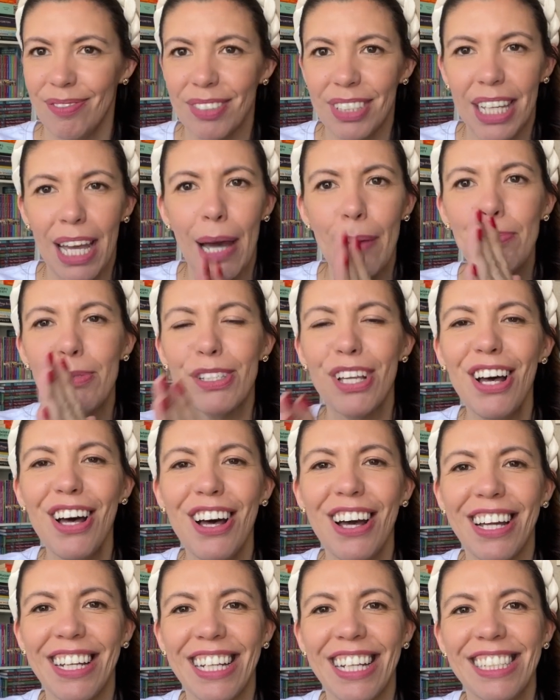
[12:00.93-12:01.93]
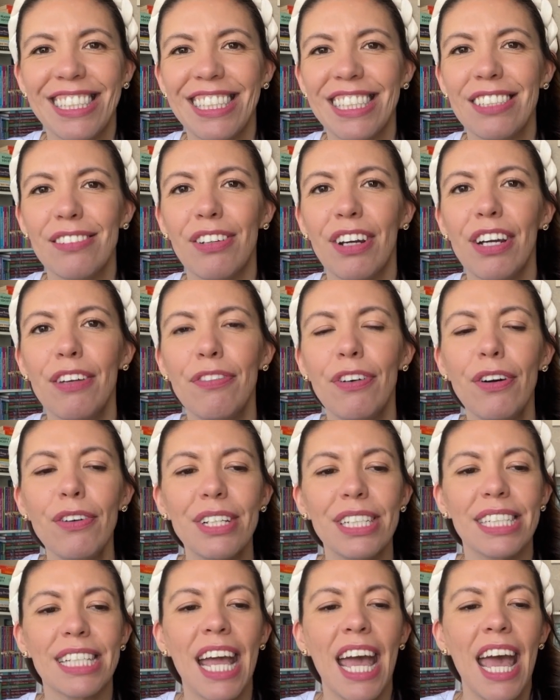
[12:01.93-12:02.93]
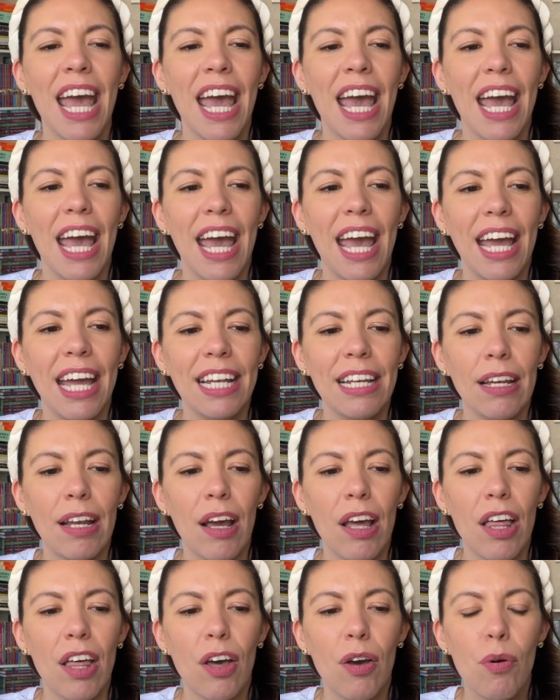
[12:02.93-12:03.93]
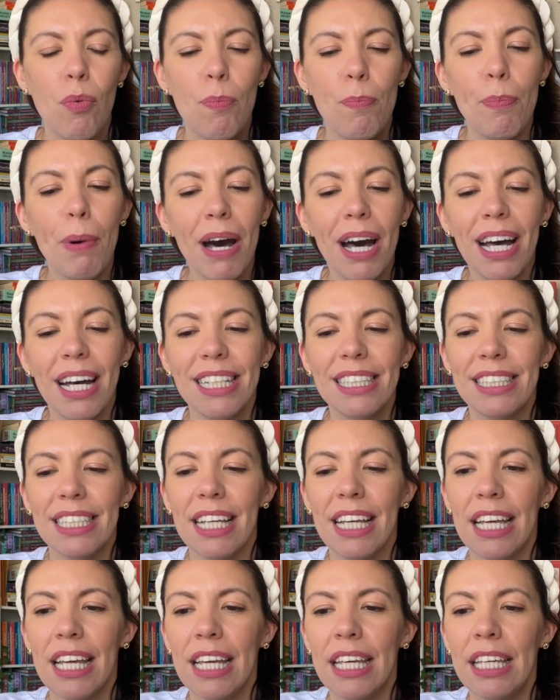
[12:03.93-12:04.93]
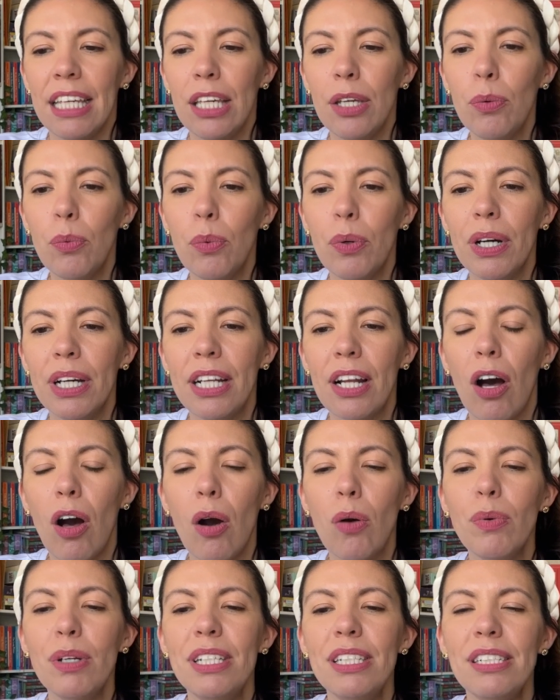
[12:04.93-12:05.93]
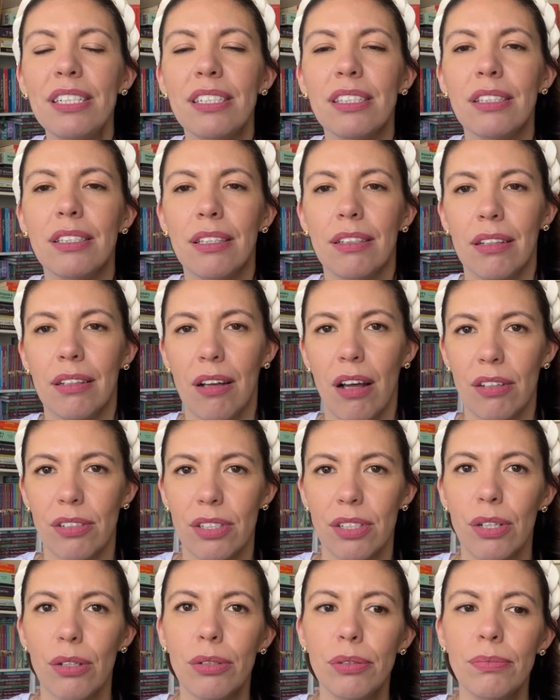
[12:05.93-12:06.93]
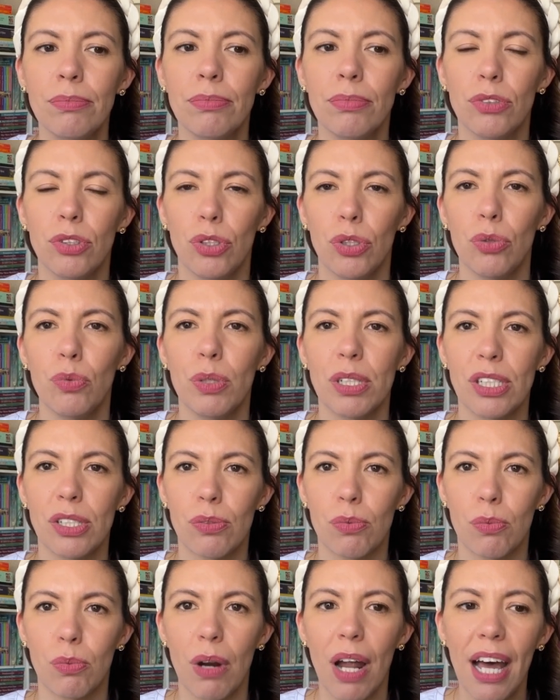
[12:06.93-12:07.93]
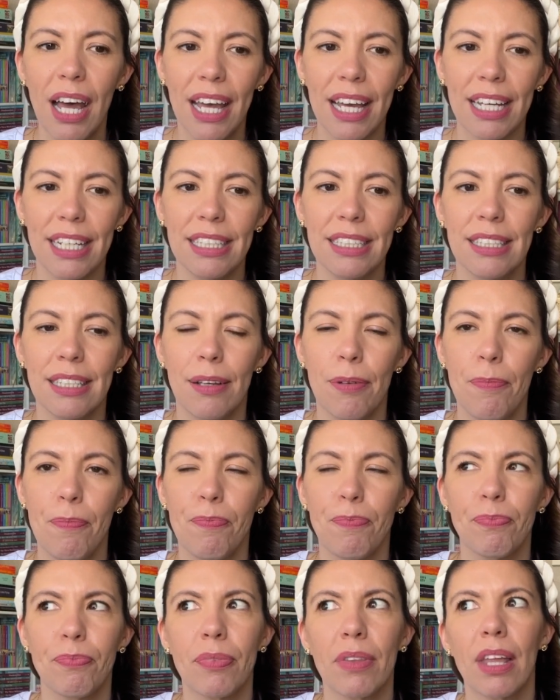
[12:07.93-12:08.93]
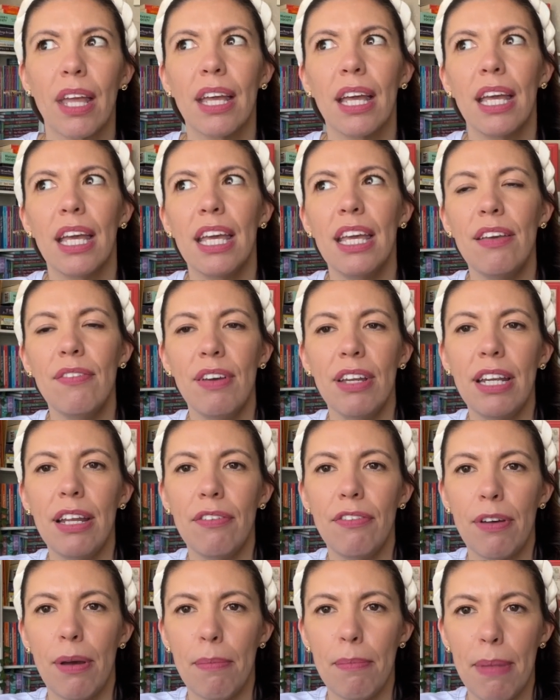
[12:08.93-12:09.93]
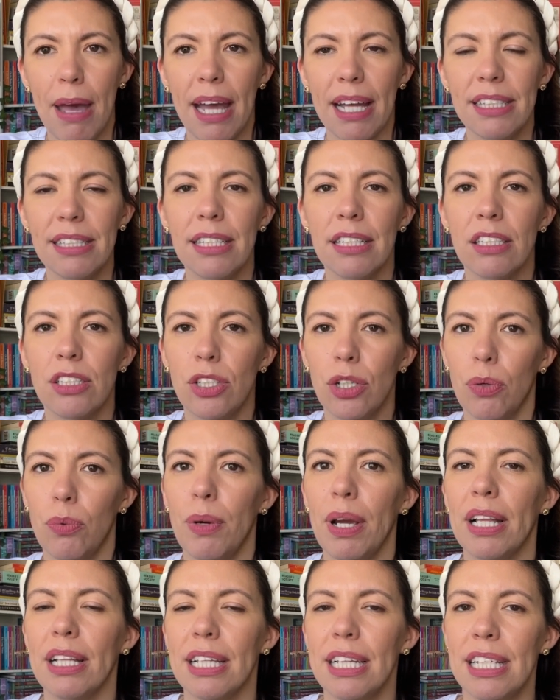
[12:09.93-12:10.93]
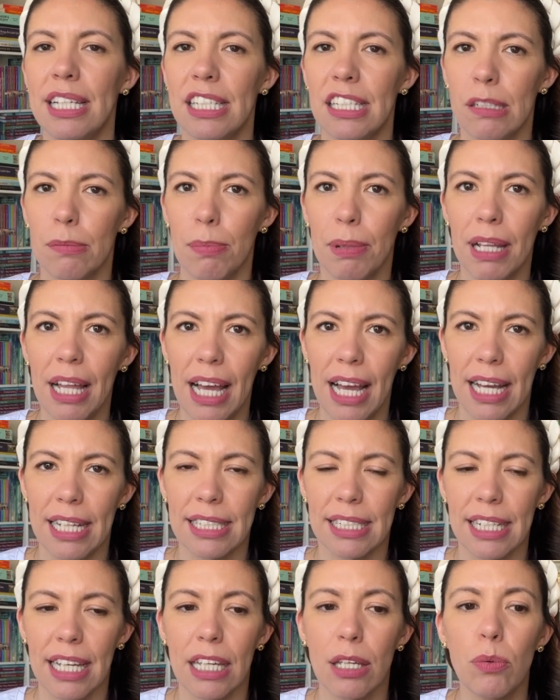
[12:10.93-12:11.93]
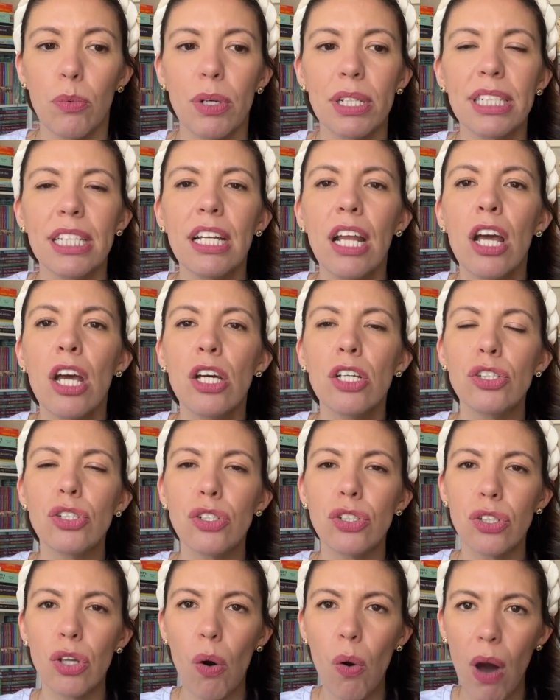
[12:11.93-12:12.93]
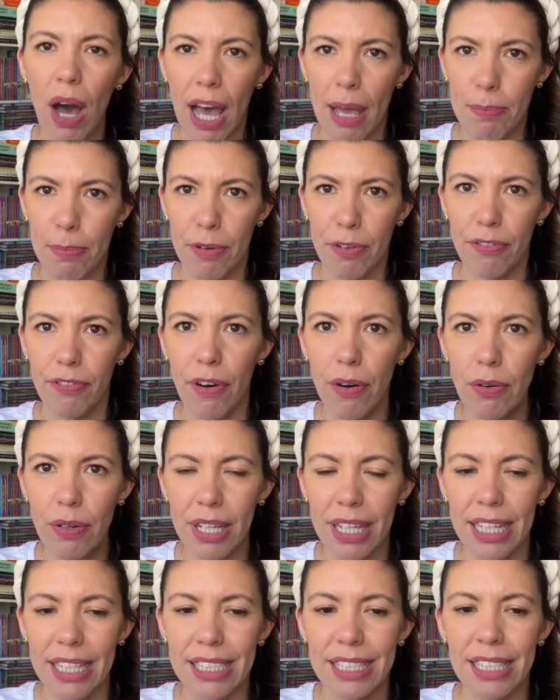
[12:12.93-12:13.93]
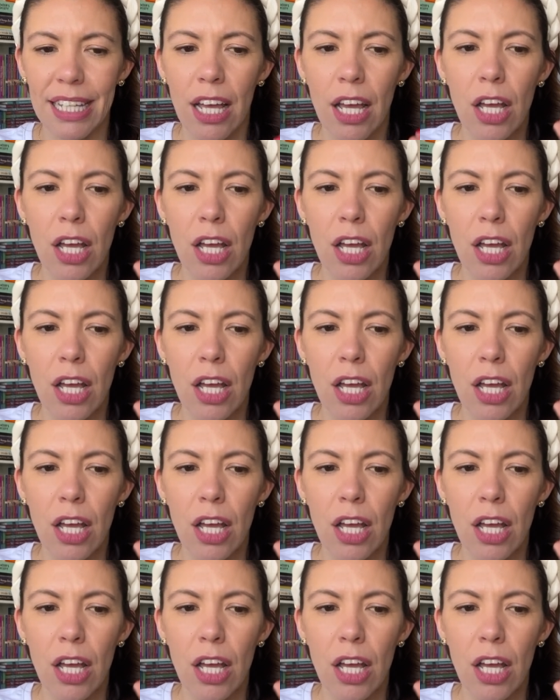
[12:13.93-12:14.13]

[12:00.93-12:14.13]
kept on, just very focused. But he would always also do what's right, even if it meant derailing his plans. Like, he wasn't so hyper-focused